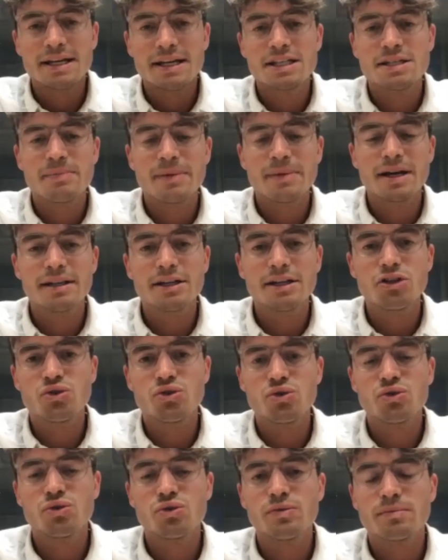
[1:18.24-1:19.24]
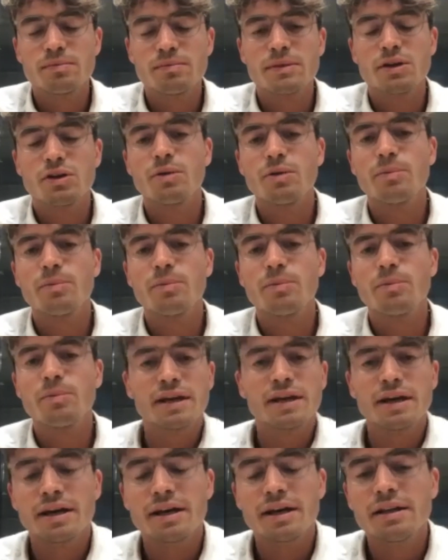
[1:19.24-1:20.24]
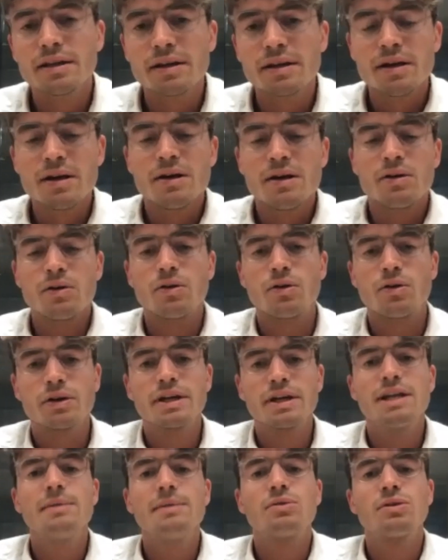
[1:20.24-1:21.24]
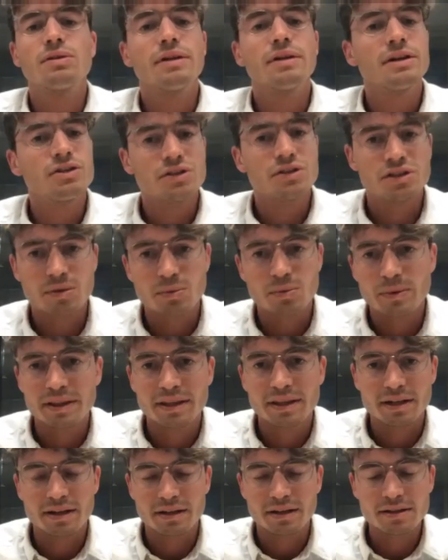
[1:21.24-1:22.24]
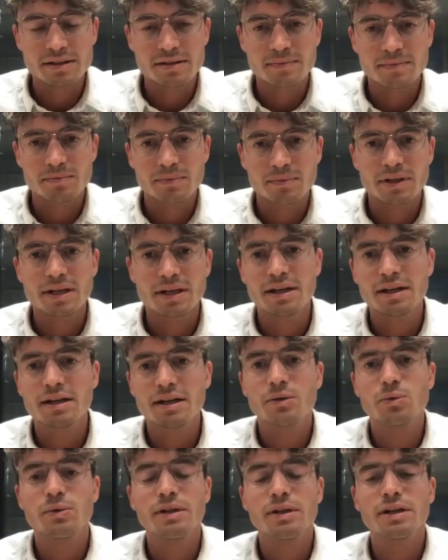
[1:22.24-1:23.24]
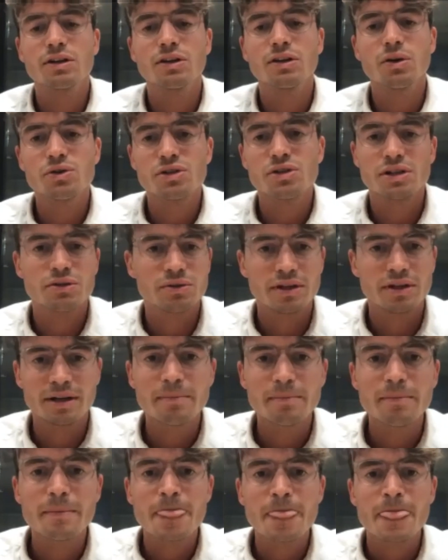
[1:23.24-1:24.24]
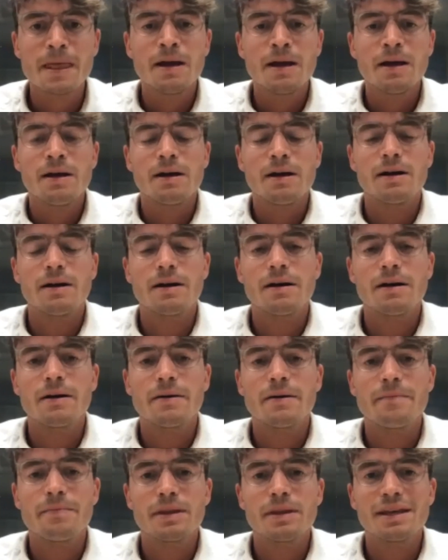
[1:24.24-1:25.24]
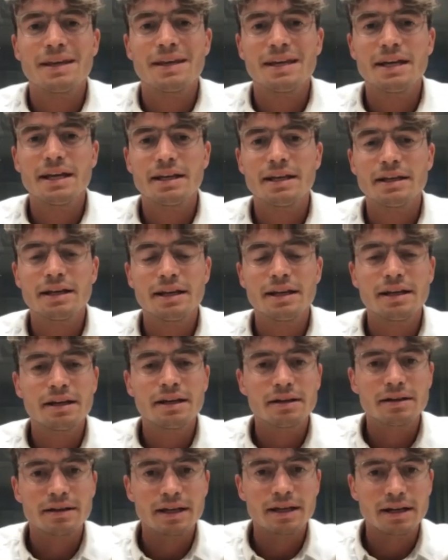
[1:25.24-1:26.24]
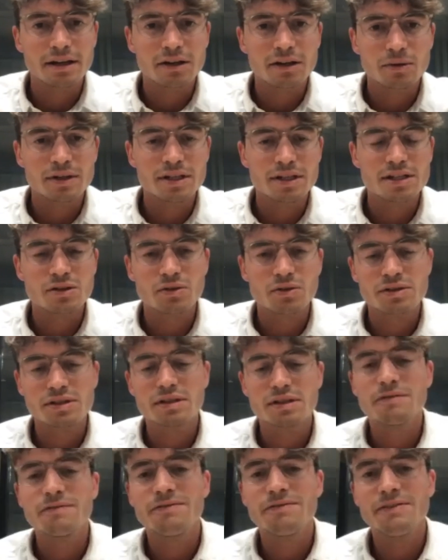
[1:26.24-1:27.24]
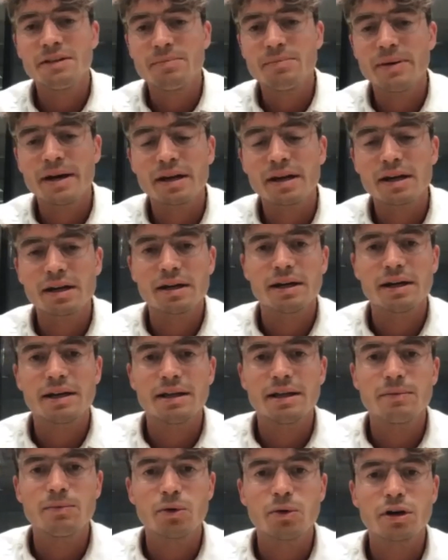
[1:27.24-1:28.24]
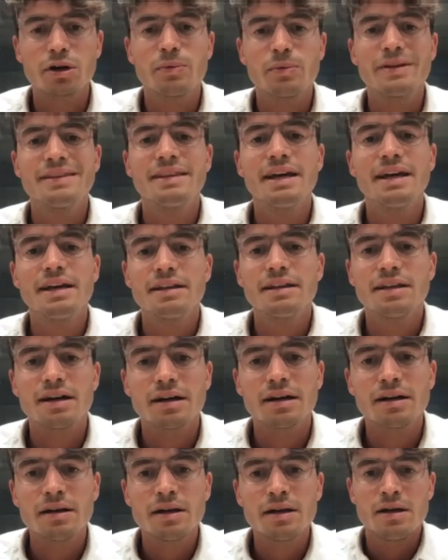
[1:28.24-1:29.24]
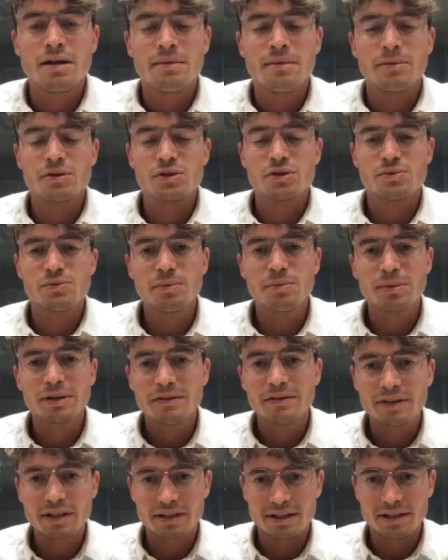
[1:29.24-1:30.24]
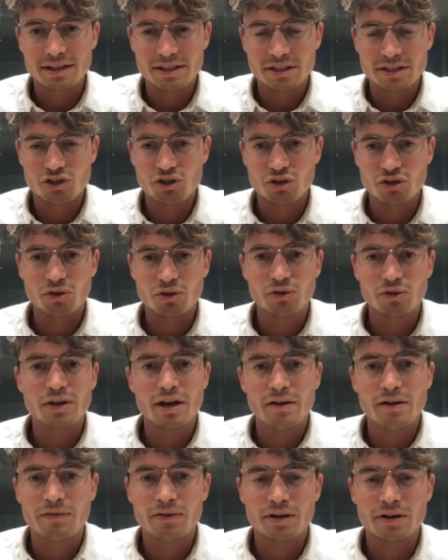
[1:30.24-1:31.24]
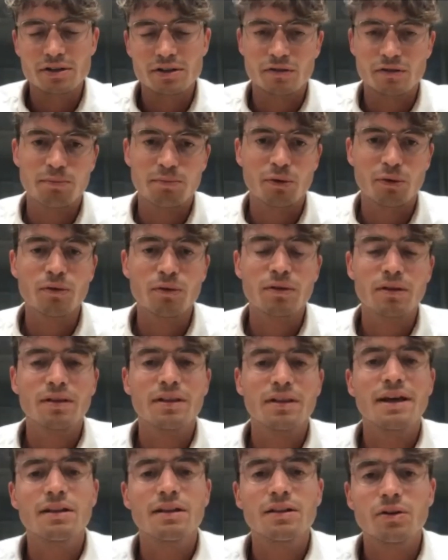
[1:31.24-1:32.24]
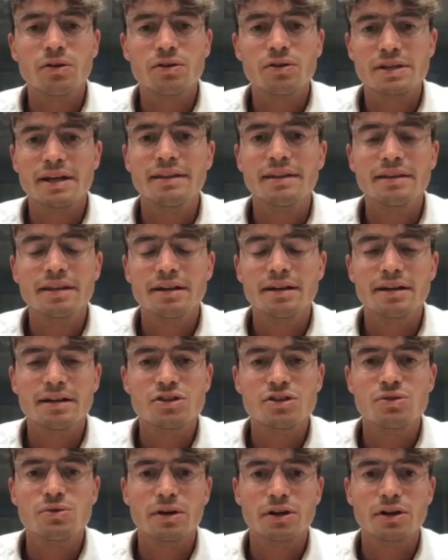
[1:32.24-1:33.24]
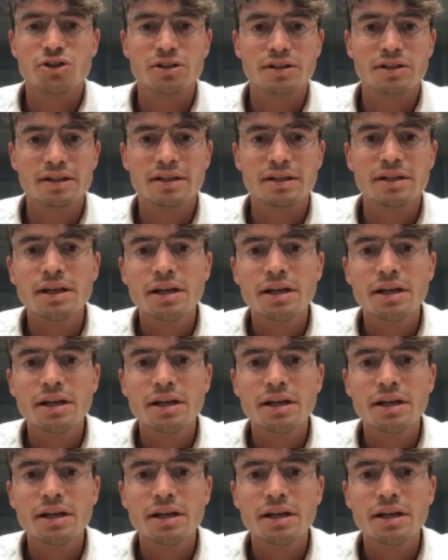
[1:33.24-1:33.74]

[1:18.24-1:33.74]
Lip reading: is mainly to communicate or keep the relationship with tenants, getting really closer to them, getting you know, this constant feedback and work with data. Because we believe that it's joint efforts of both landlords and tenants to actually